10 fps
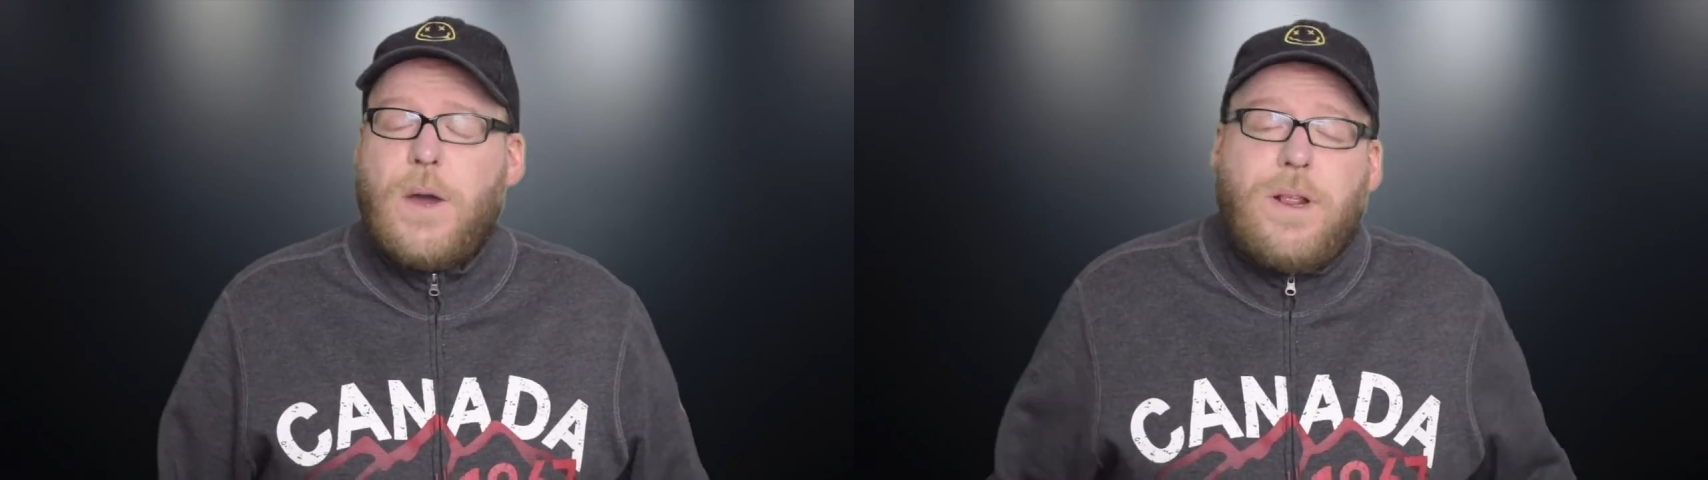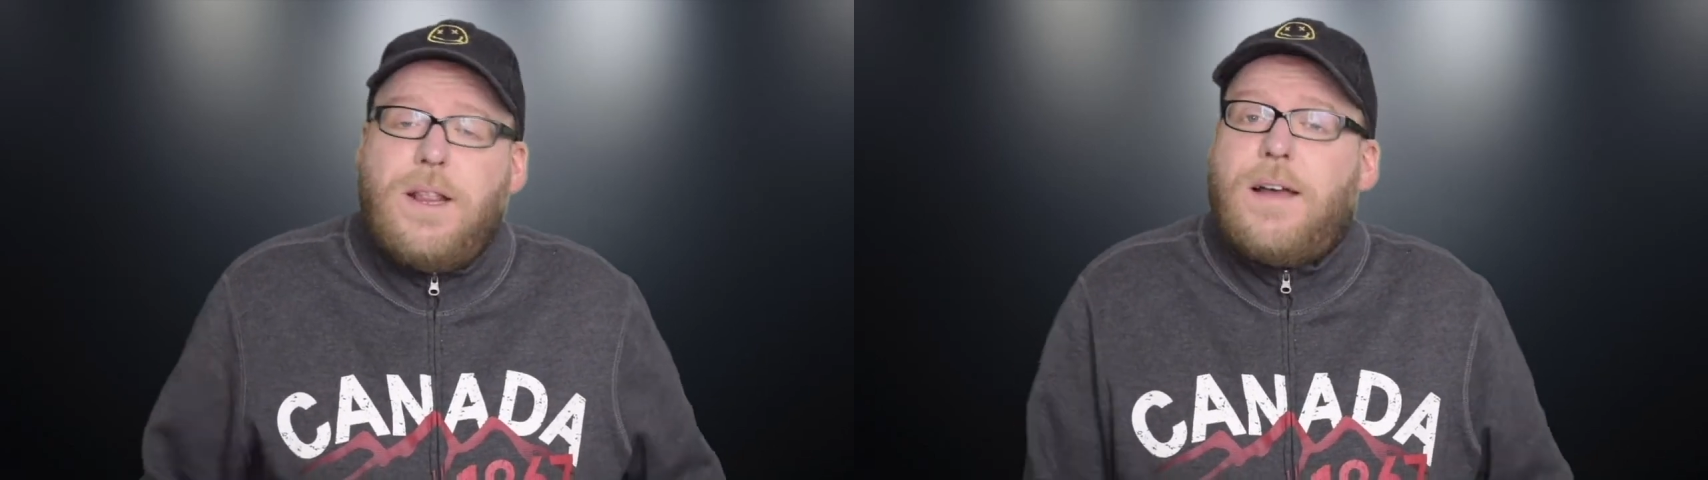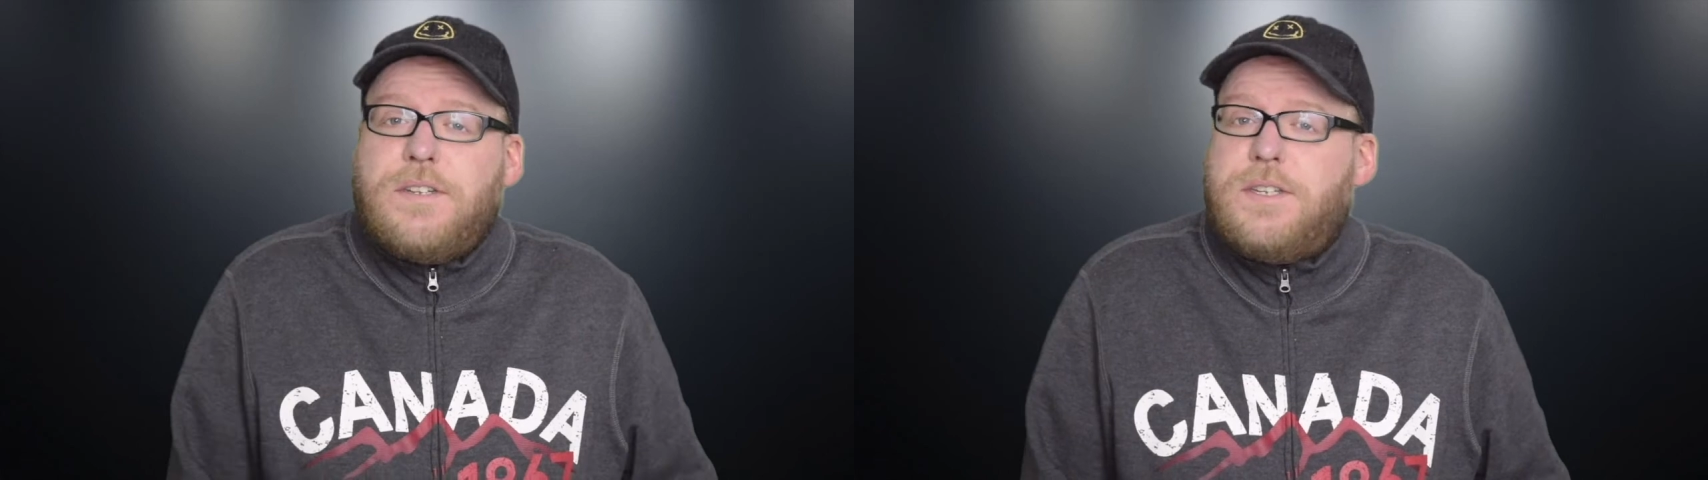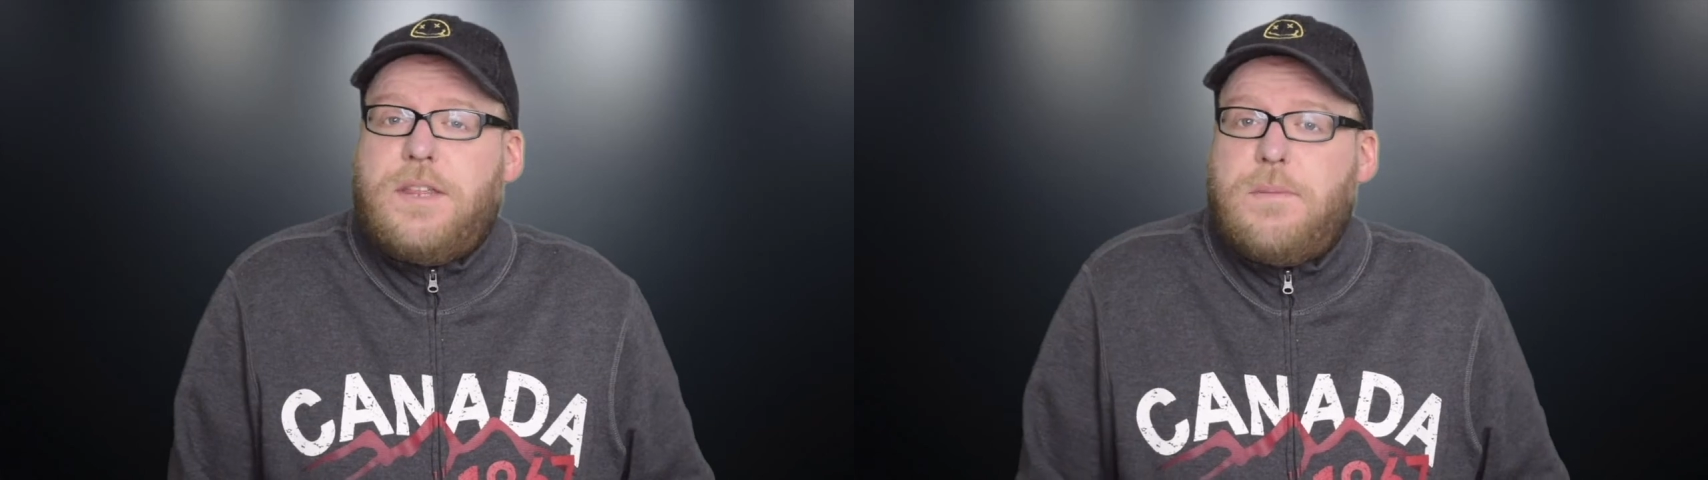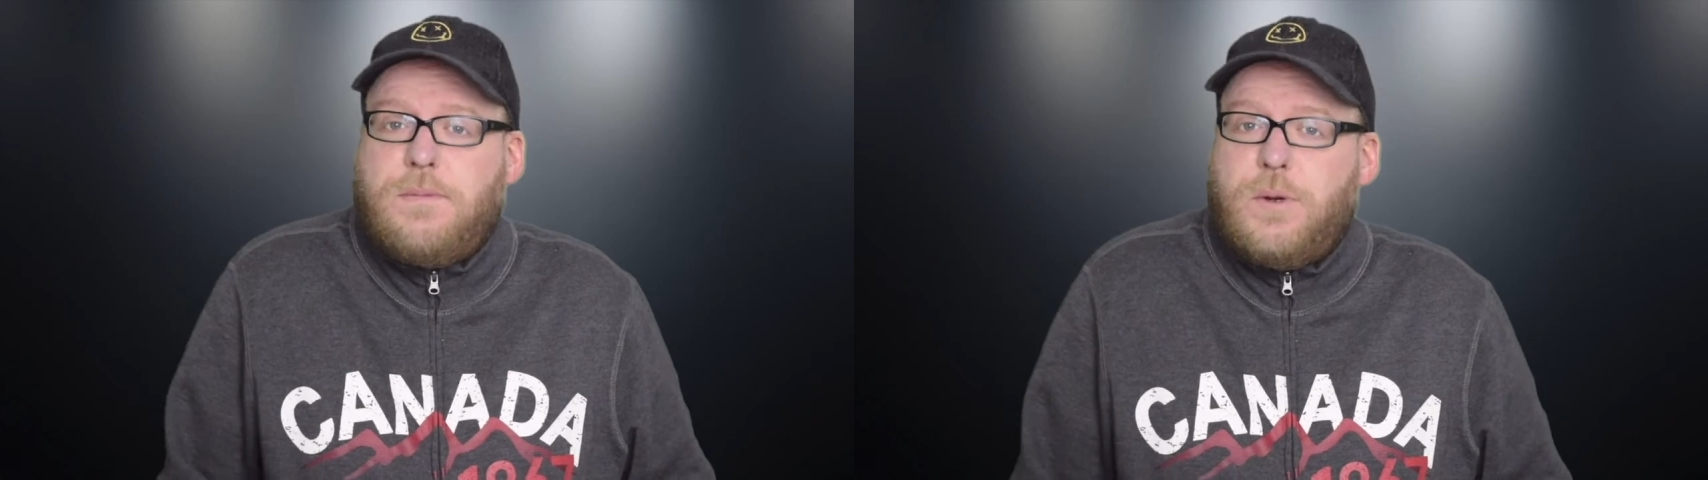I would love to see
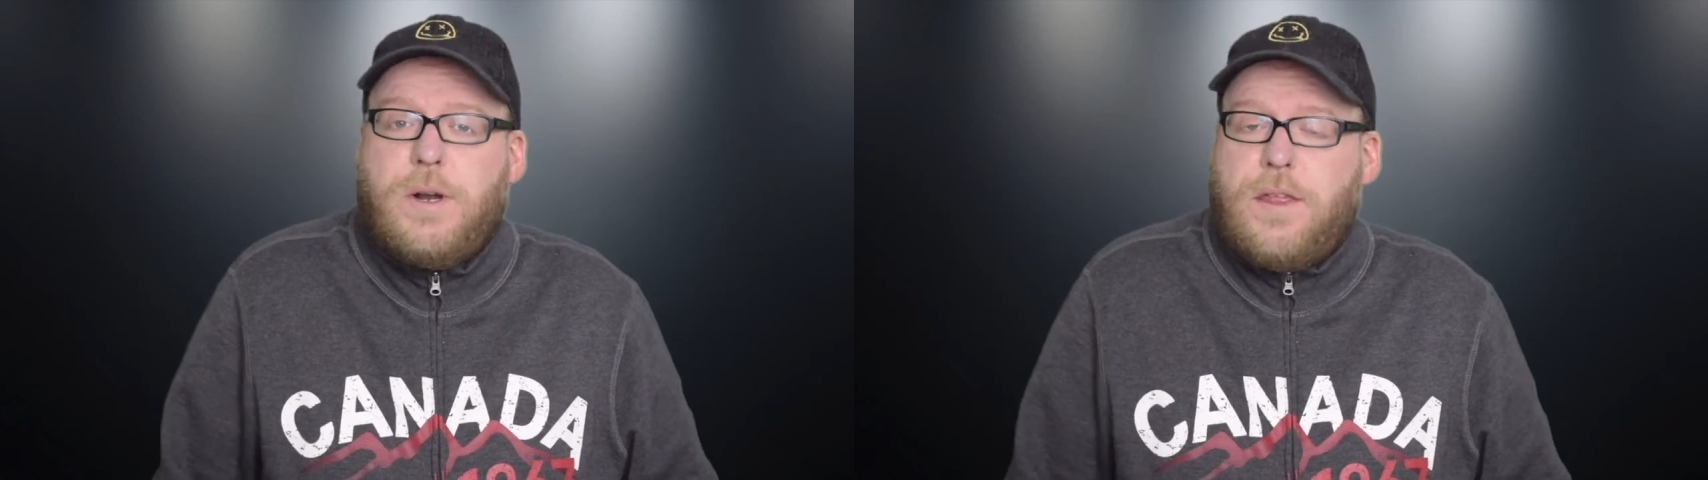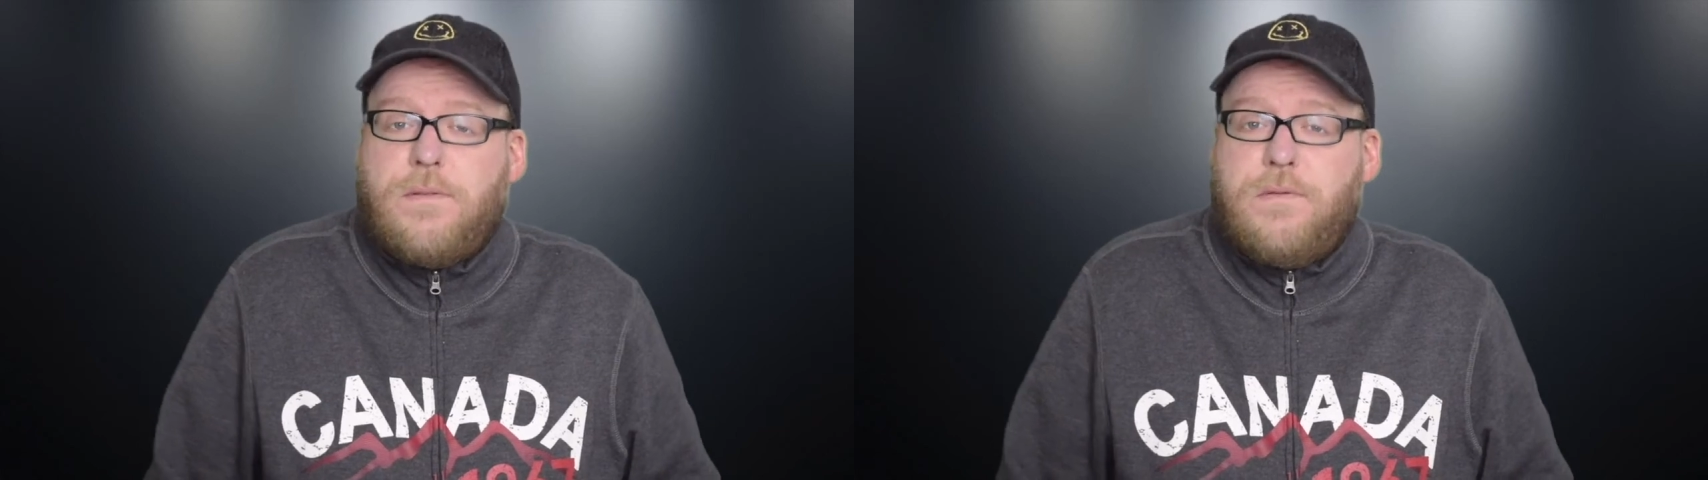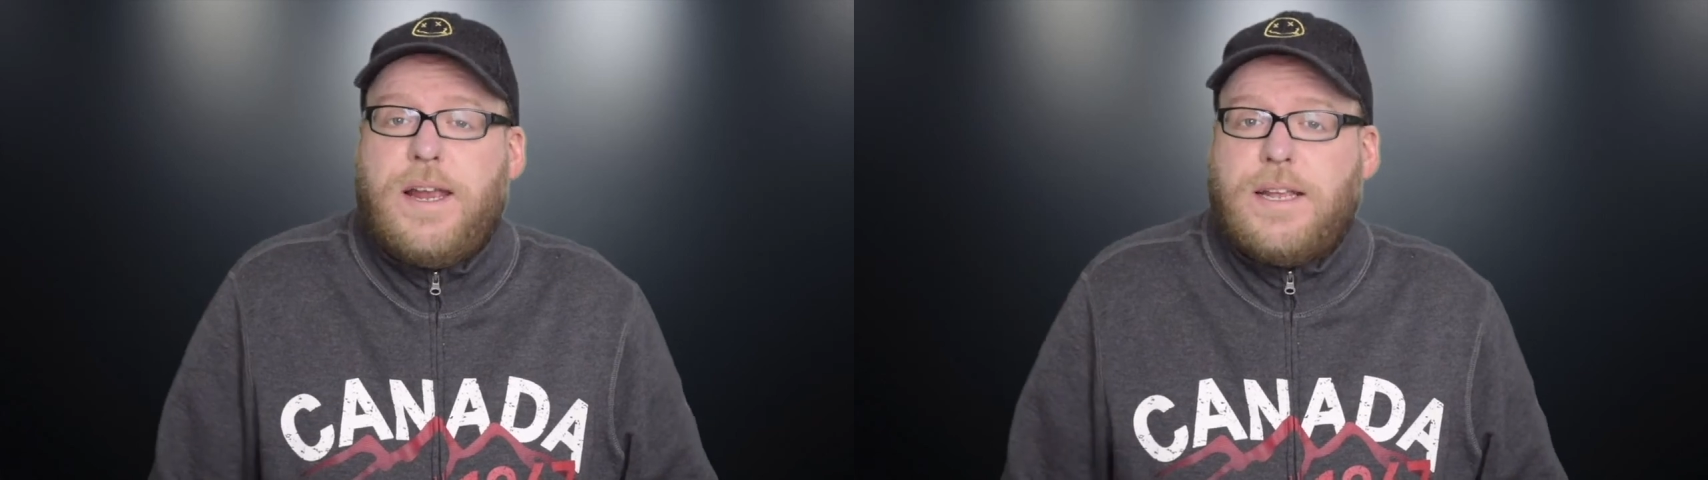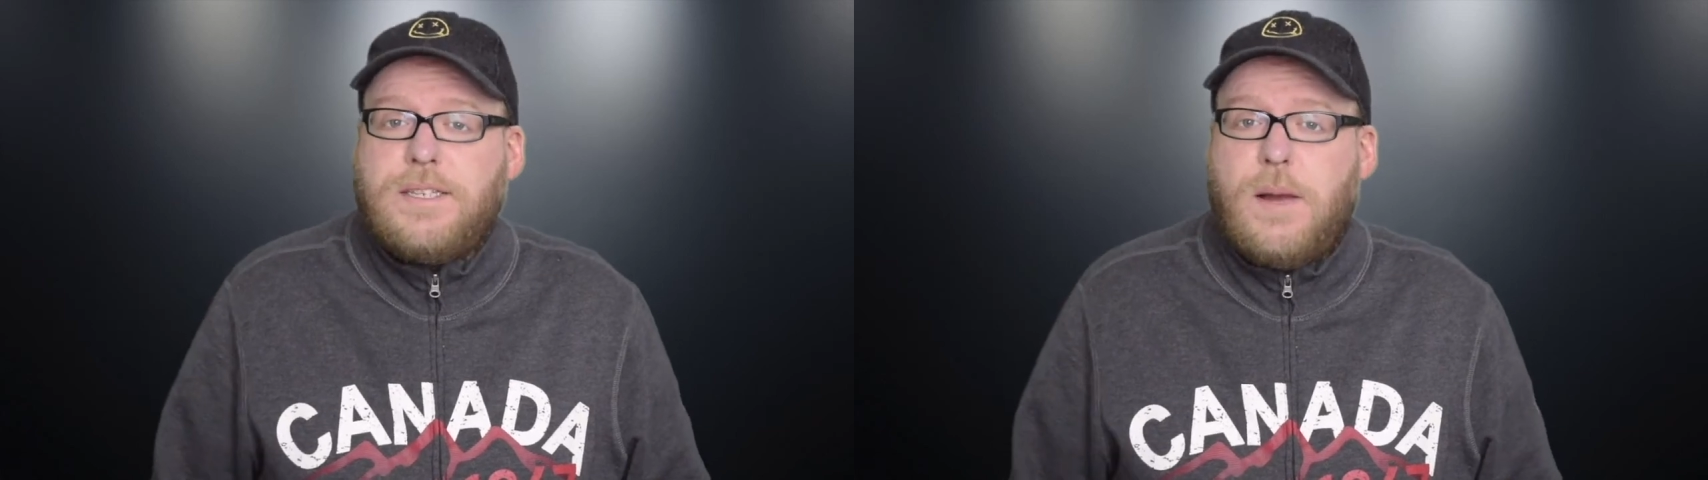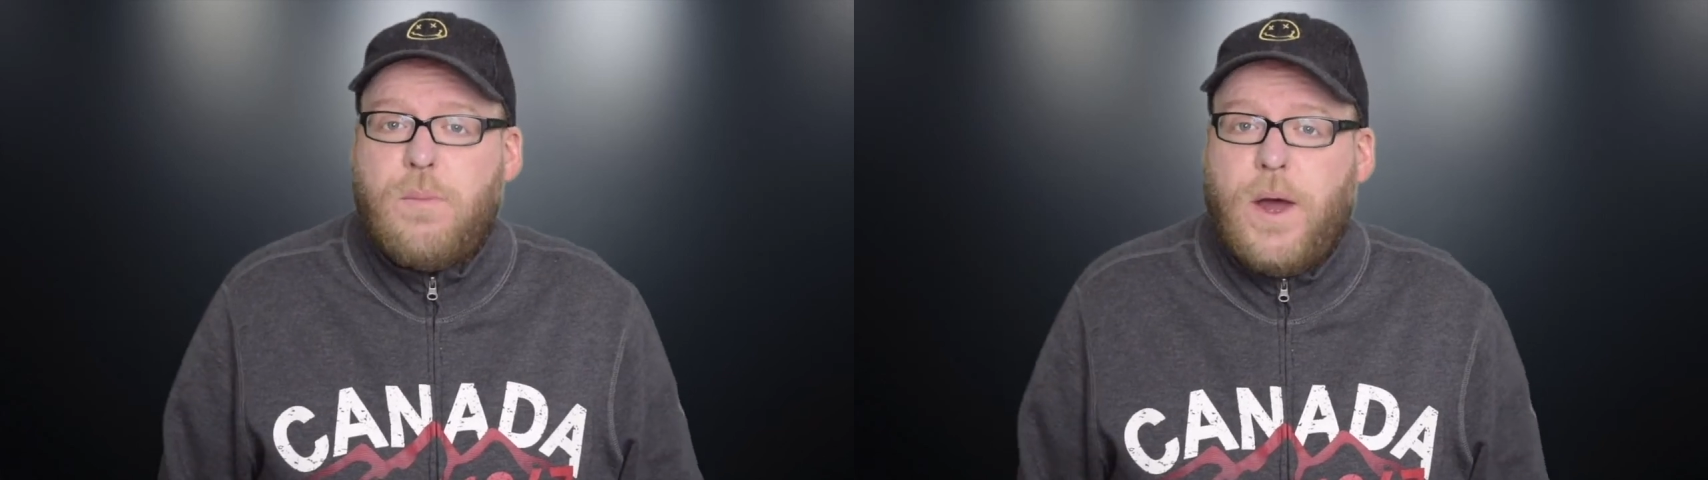them do another flick at
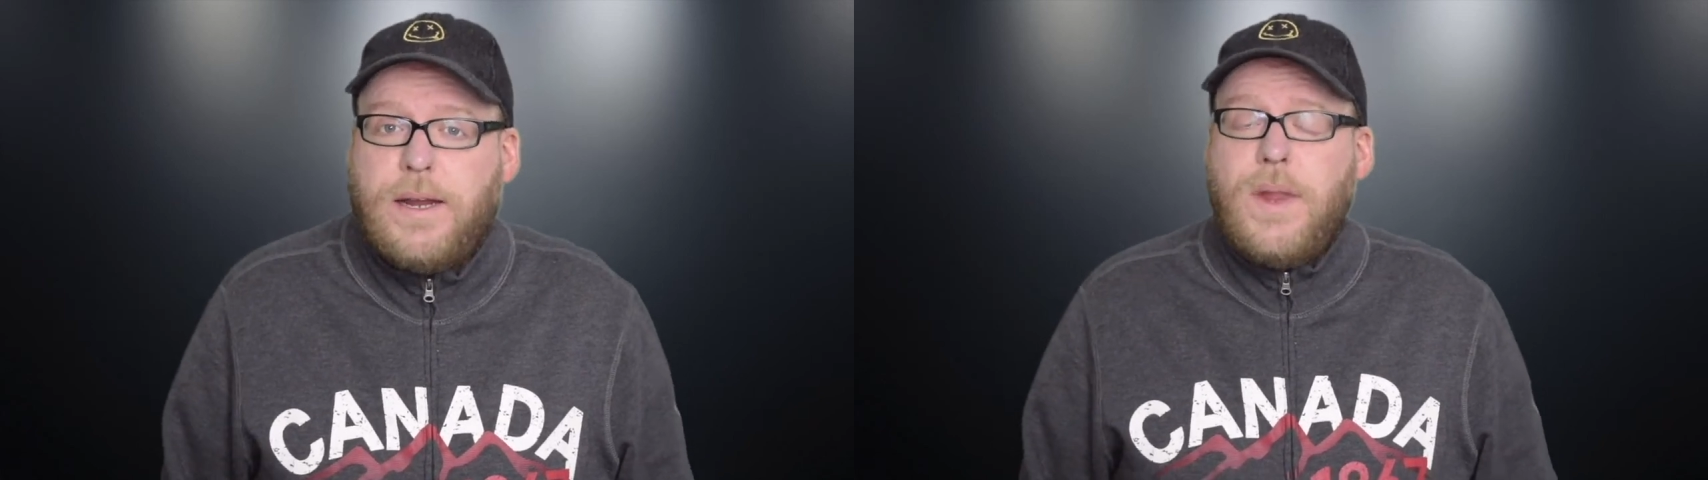some point.